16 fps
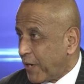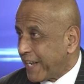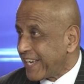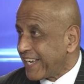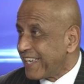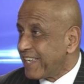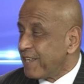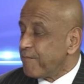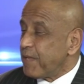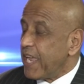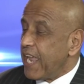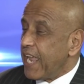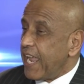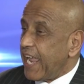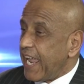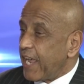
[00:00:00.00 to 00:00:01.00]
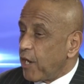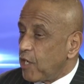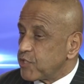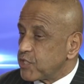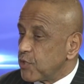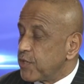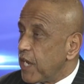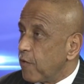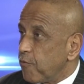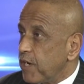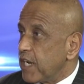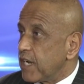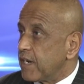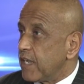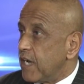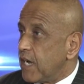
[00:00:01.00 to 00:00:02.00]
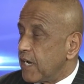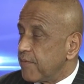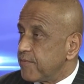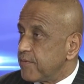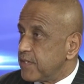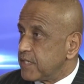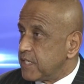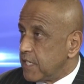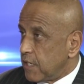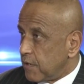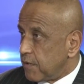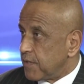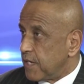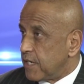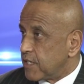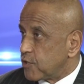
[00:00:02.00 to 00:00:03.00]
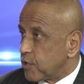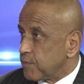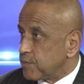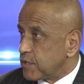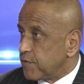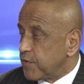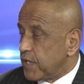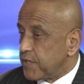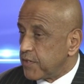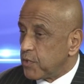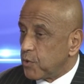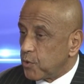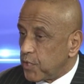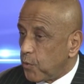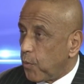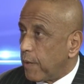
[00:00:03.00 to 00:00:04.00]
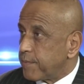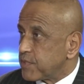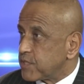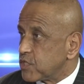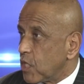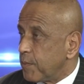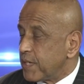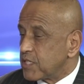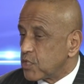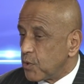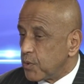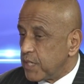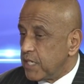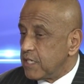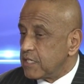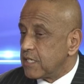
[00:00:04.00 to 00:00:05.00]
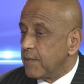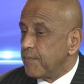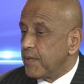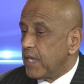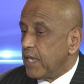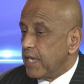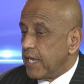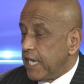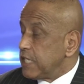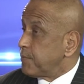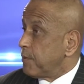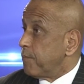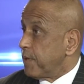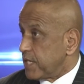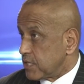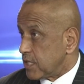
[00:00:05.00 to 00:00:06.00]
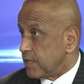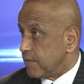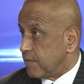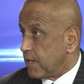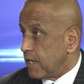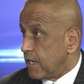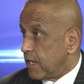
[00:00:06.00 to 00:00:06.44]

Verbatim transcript: morning. And also the Iran uh, deal uh, in terms of uh, the nuclear weapons. I mean, so he's, he's been busy.